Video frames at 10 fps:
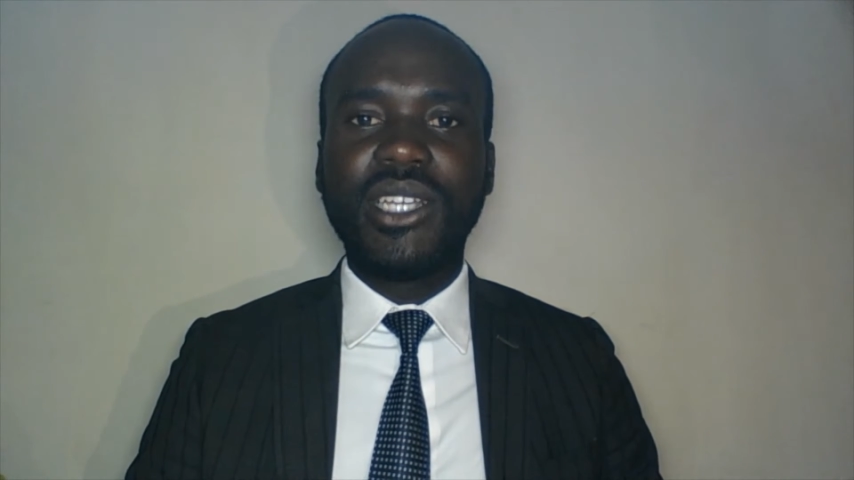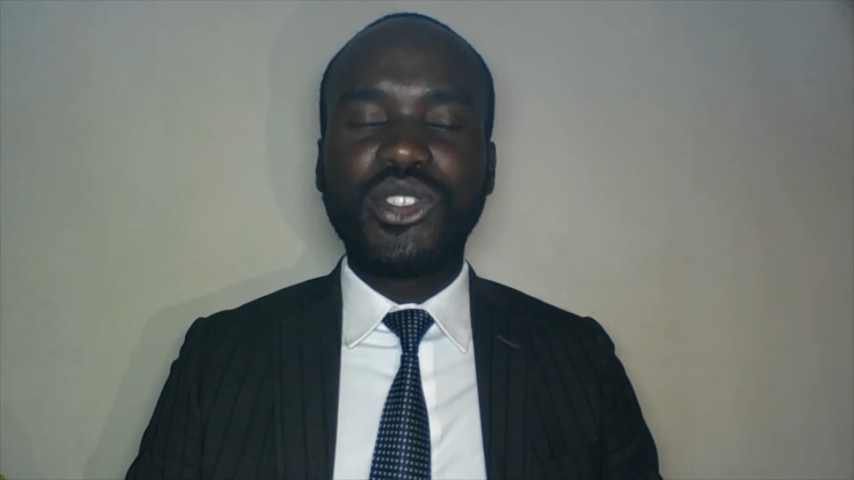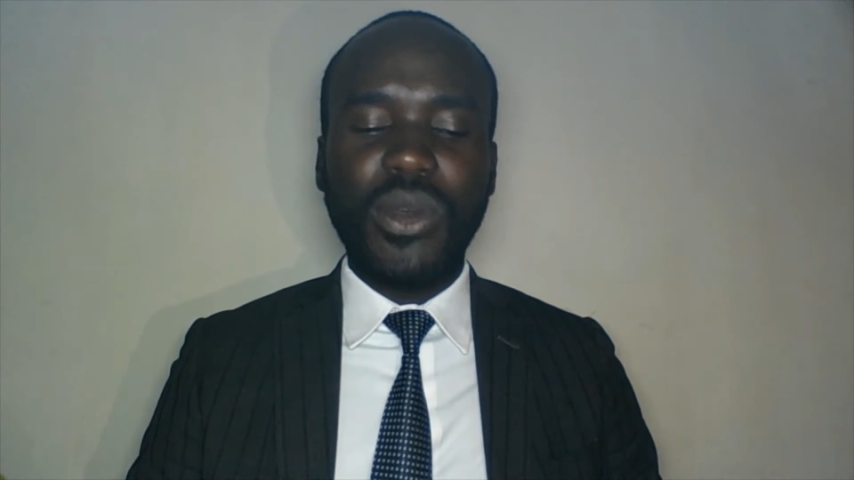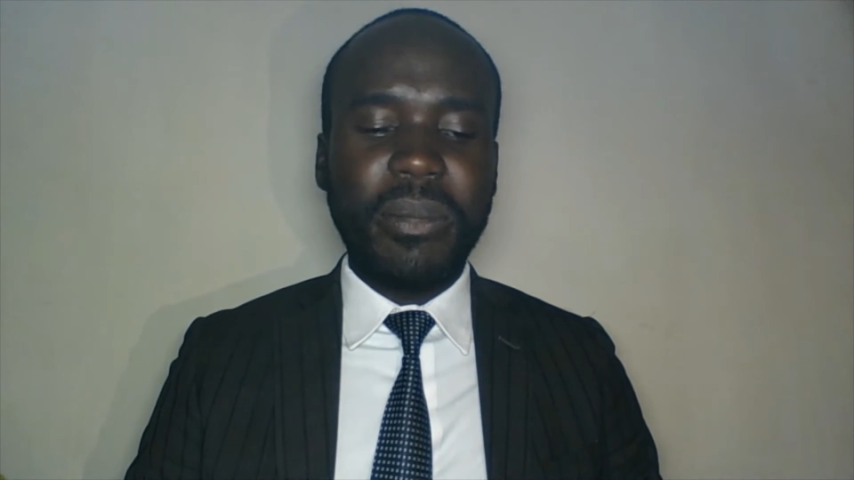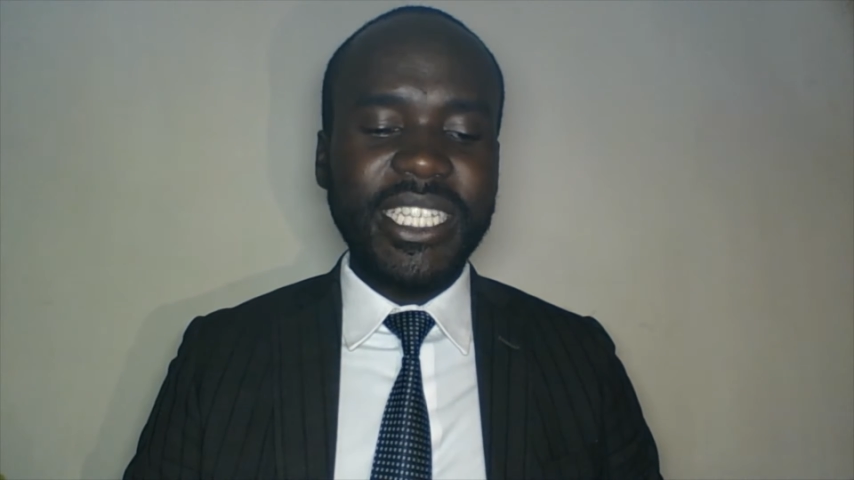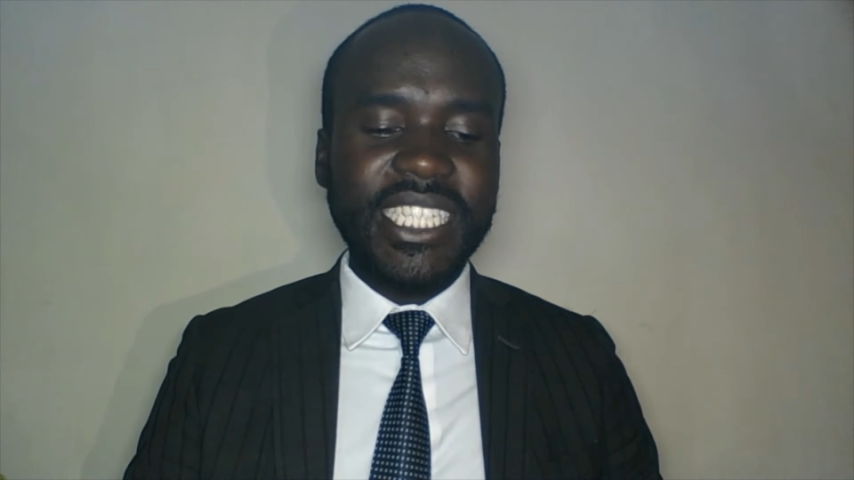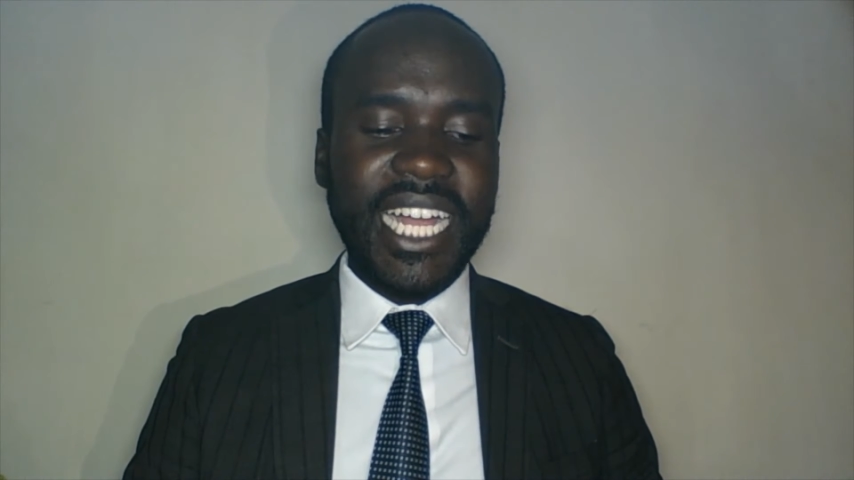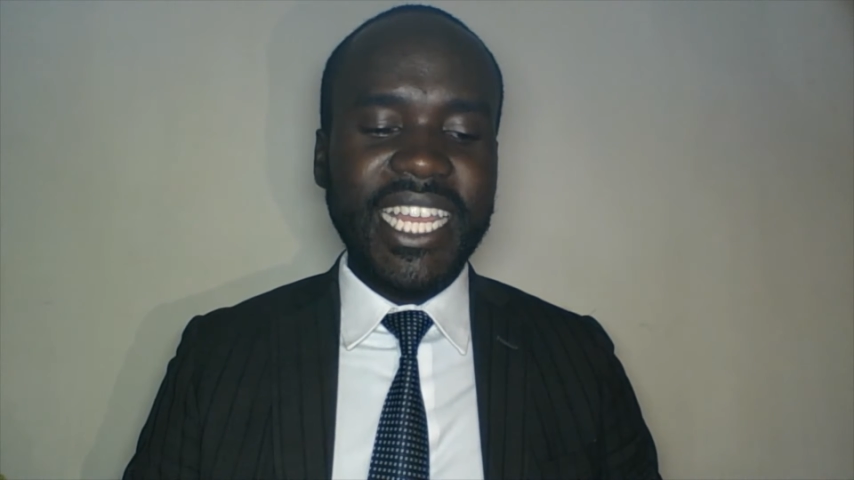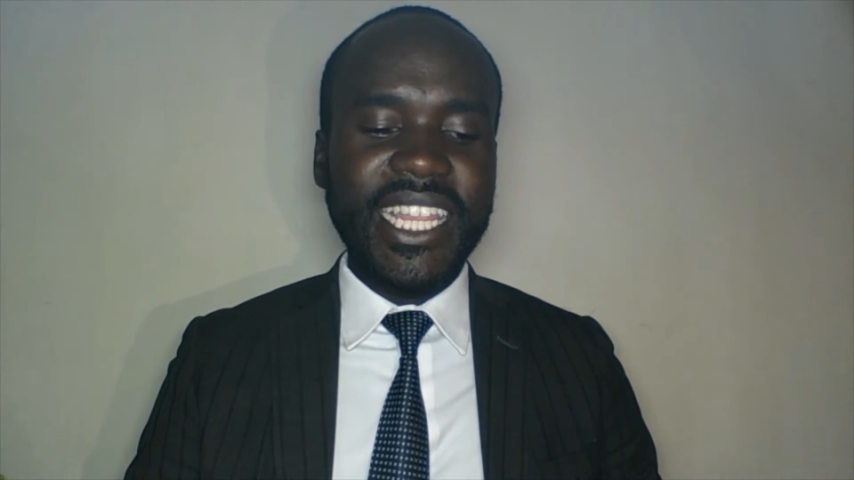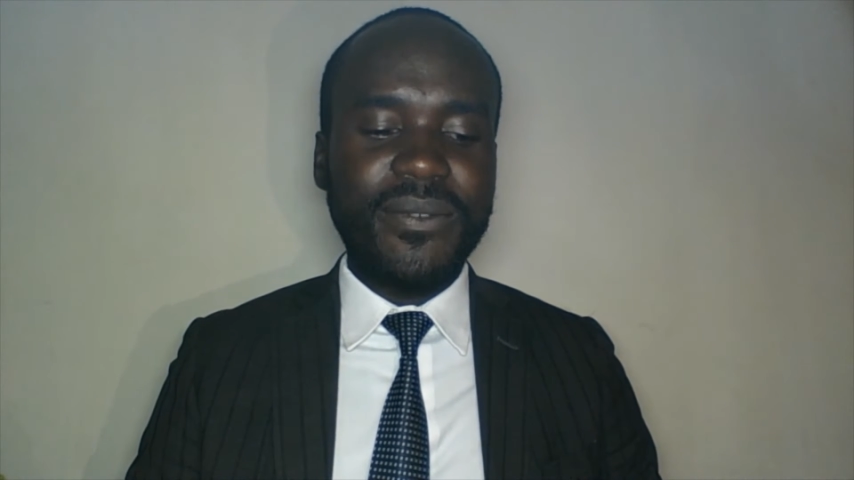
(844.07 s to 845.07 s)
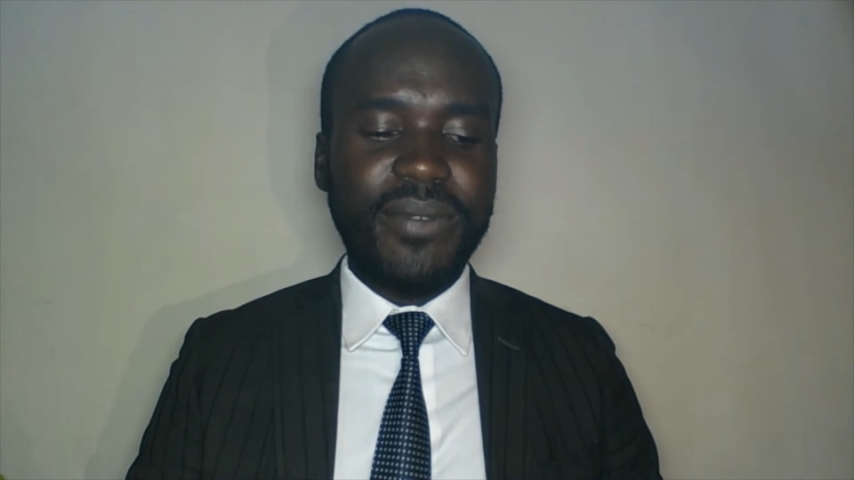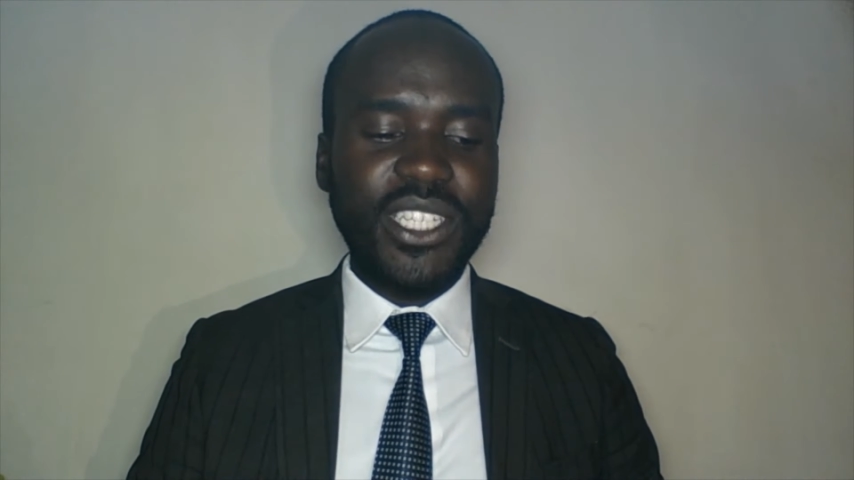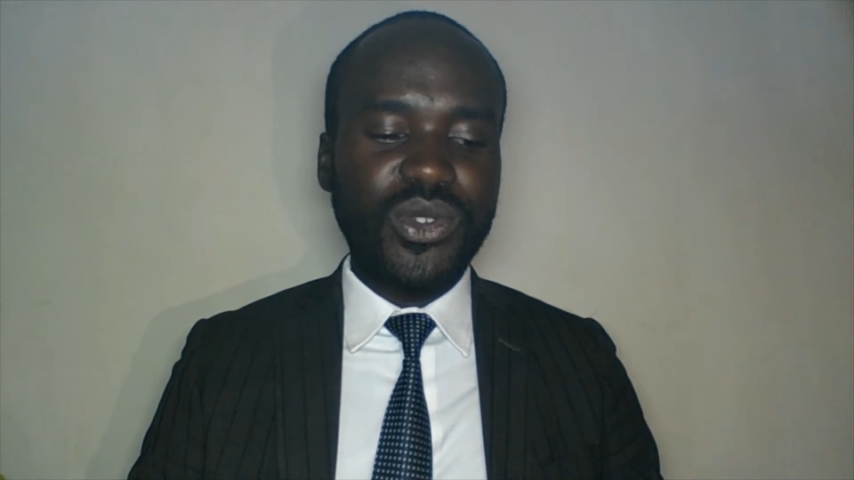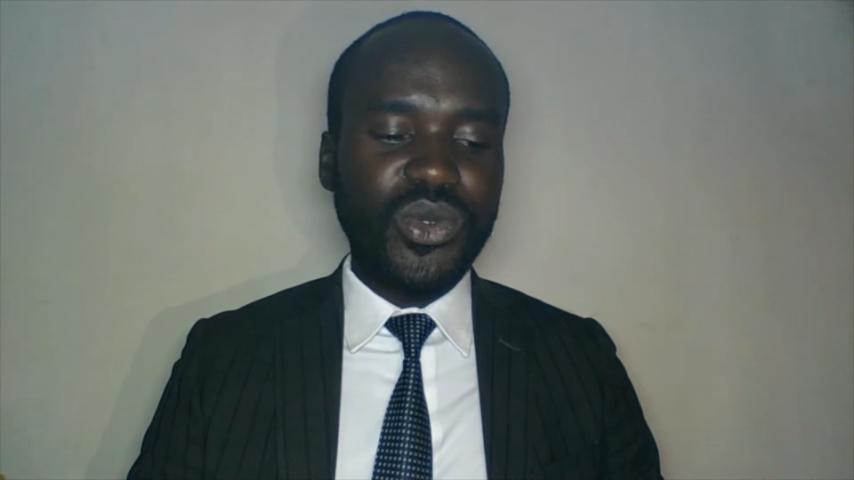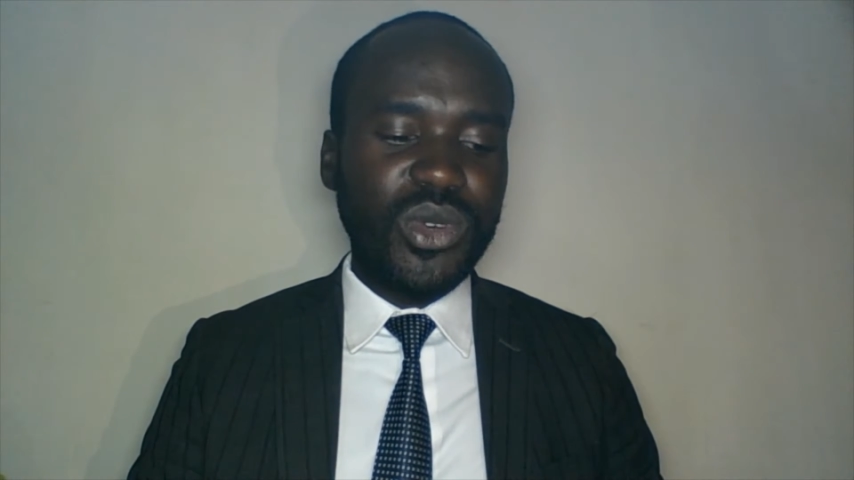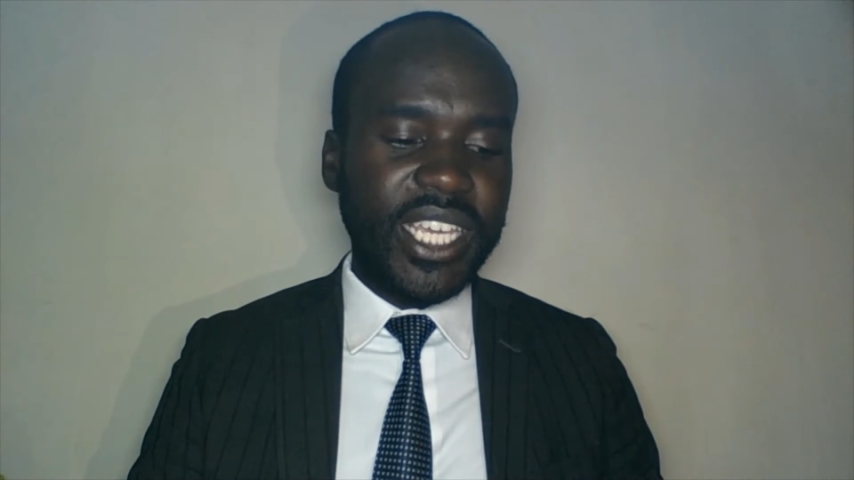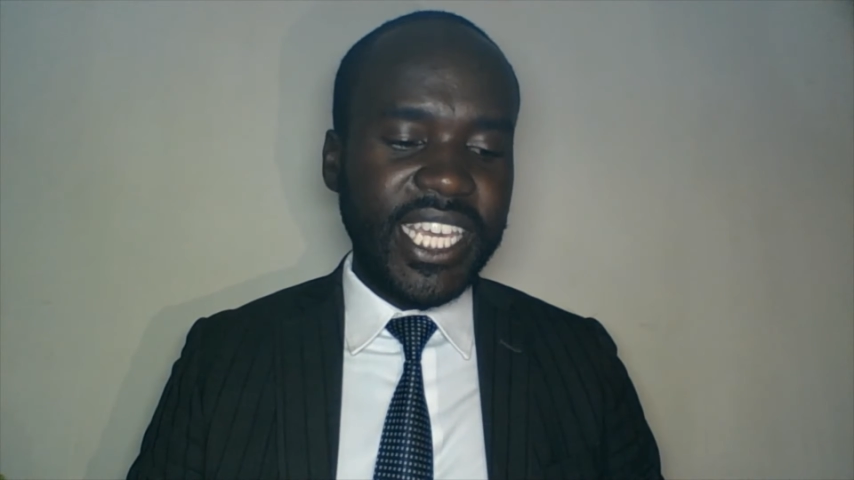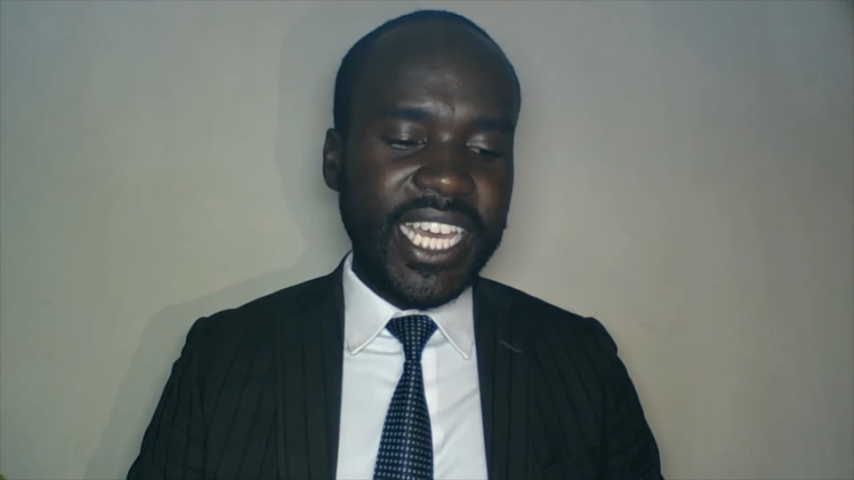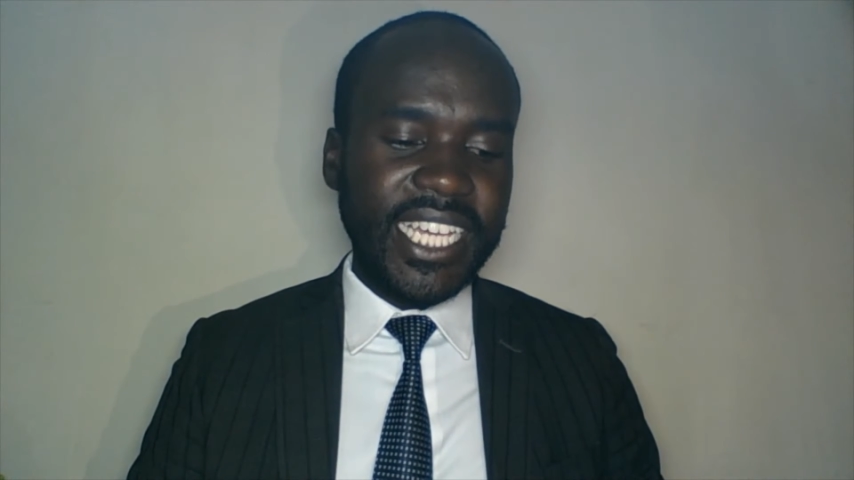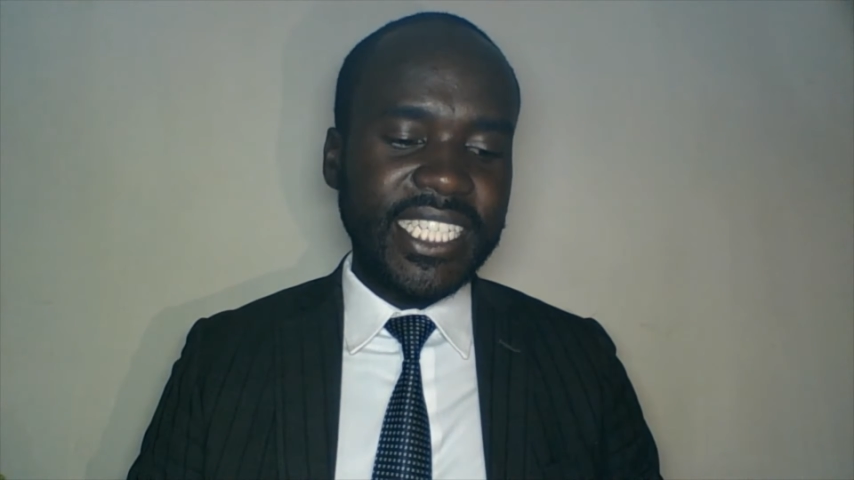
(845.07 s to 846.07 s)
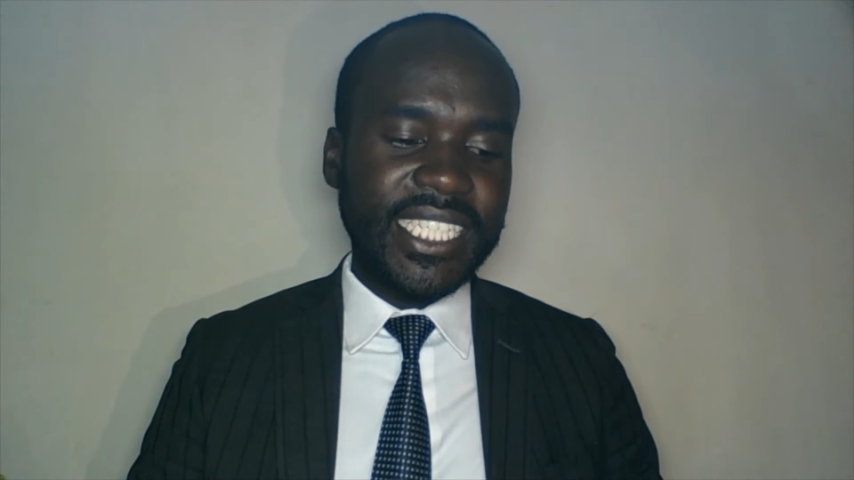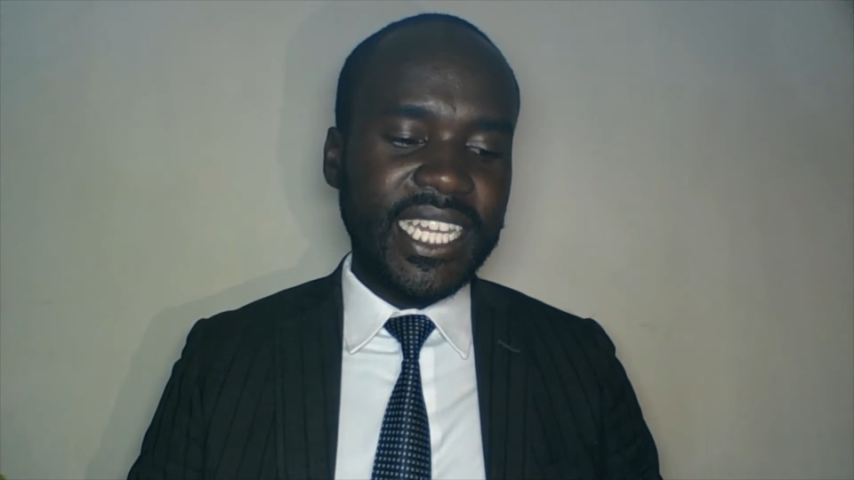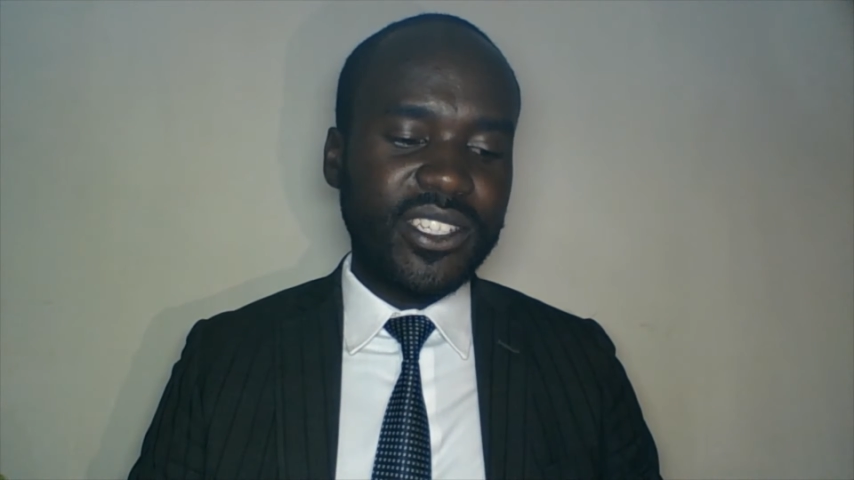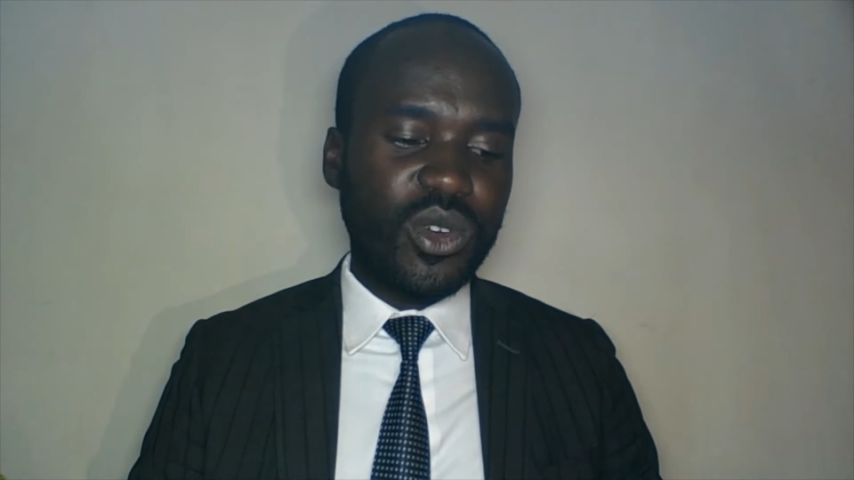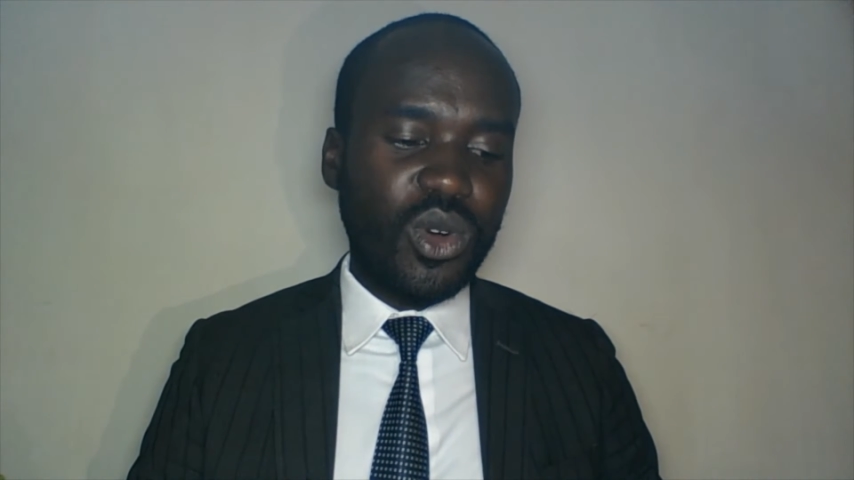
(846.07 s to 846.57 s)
So basically the first rule here is that